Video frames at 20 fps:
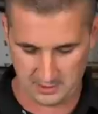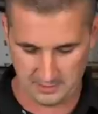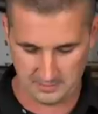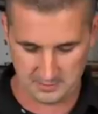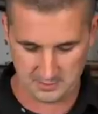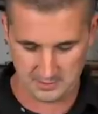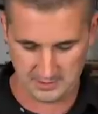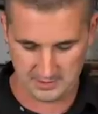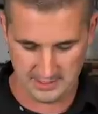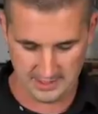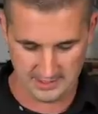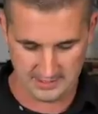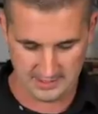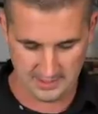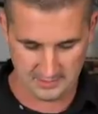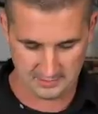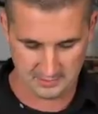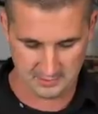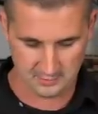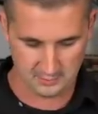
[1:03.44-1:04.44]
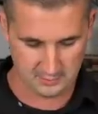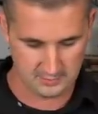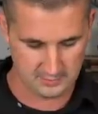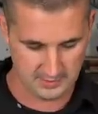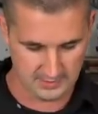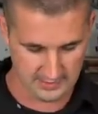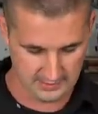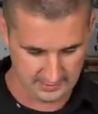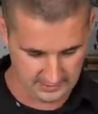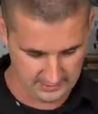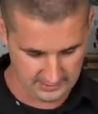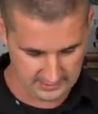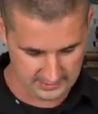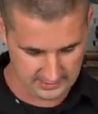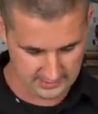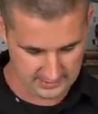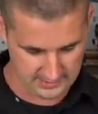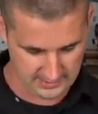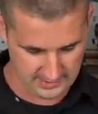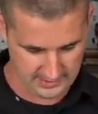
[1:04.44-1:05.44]
comes with a takedown tool, but this
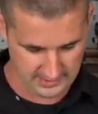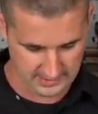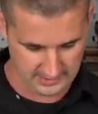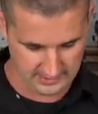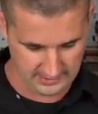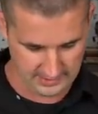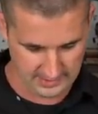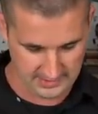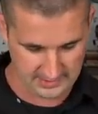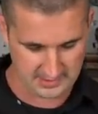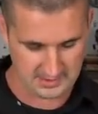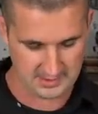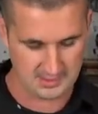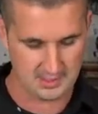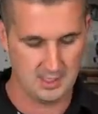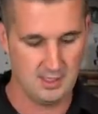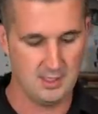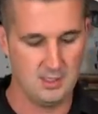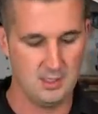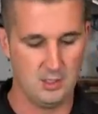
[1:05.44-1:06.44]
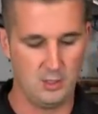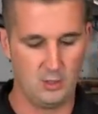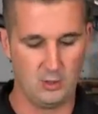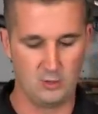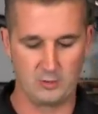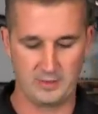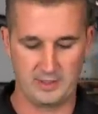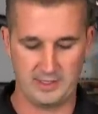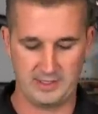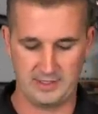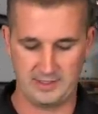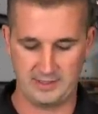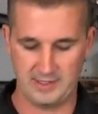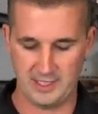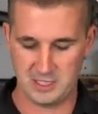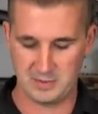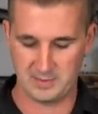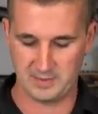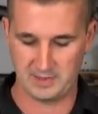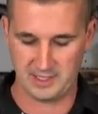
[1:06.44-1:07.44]
is a, uh, nice O-ring
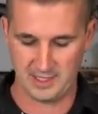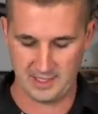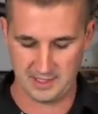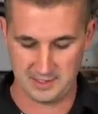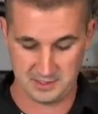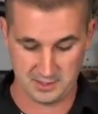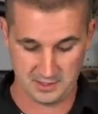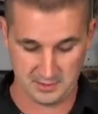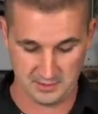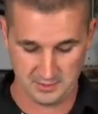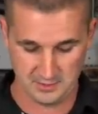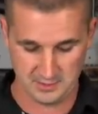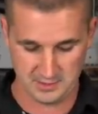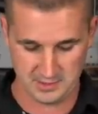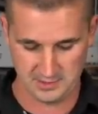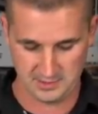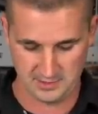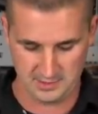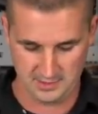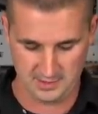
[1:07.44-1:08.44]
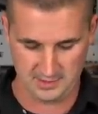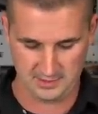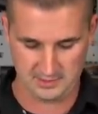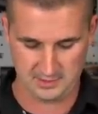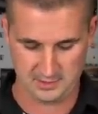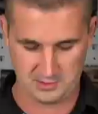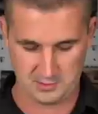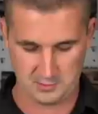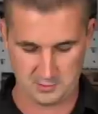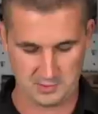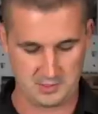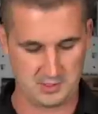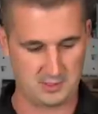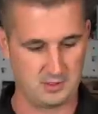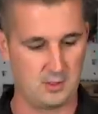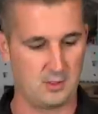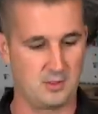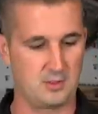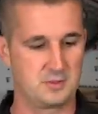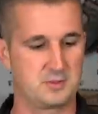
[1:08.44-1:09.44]
engagement case. You can use it uh, to store
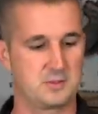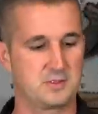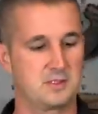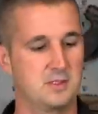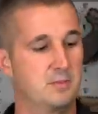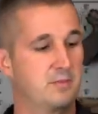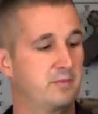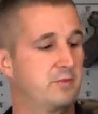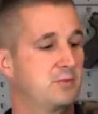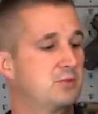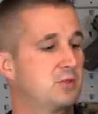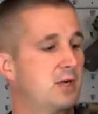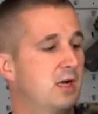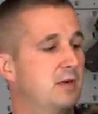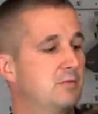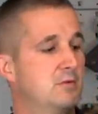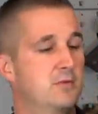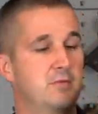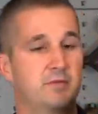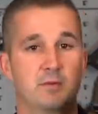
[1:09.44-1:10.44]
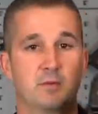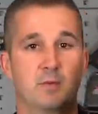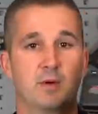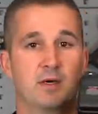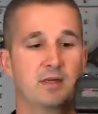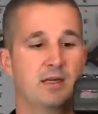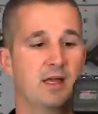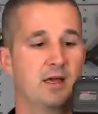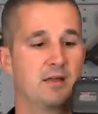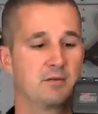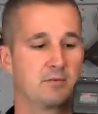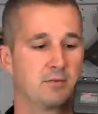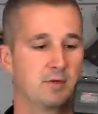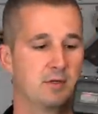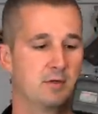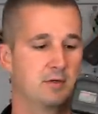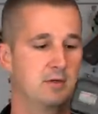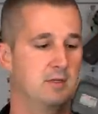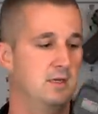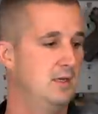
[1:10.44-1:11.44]
cigars or something for travel if you want down the
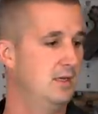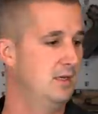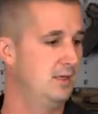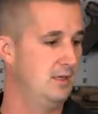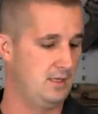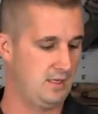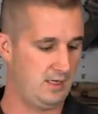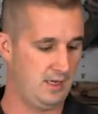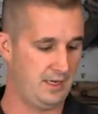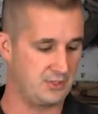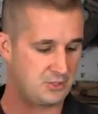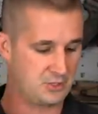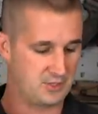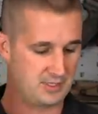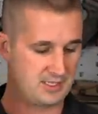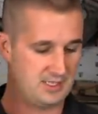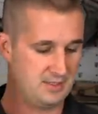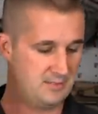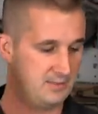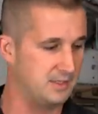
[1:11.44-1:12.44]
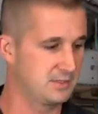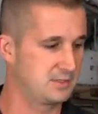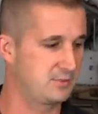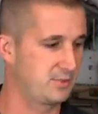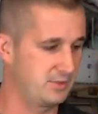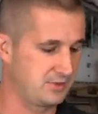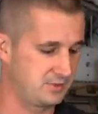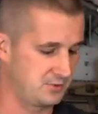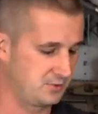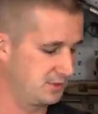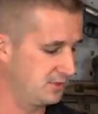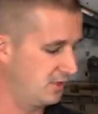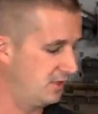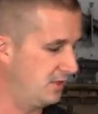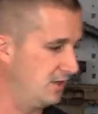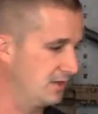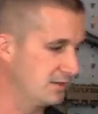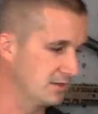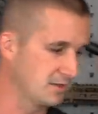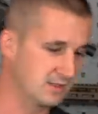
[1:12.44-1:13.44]
road. I usually keep my suppressors
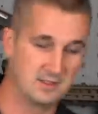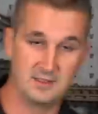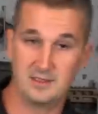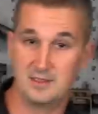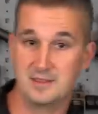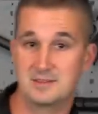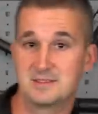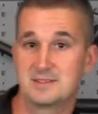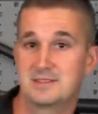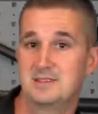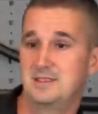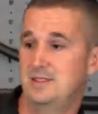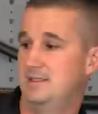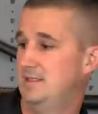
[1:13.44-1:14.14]
on the guns